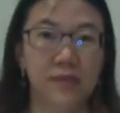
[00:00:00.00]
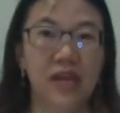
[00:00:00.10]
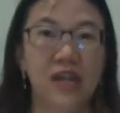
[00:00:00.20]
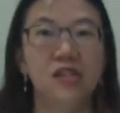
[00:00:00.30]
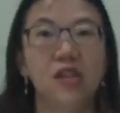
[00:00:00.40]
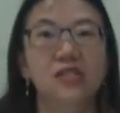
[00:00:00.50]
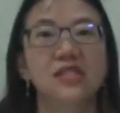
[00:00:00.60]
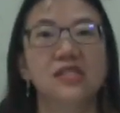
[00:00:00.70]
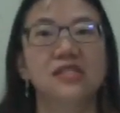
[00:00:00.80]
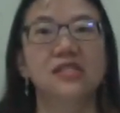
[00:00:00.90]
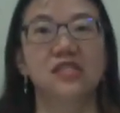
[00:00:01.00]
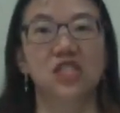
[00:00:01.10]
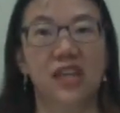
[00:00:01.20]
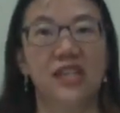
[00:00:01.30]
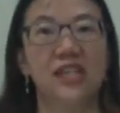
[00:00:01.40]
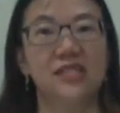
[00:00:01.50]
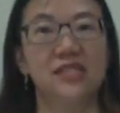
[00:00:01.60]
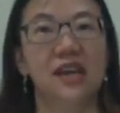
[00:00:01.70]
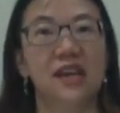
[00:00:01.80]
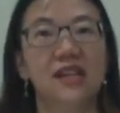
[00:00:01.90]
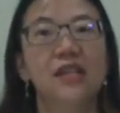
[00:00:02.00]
Yeah, not just the Chinese. Yeah,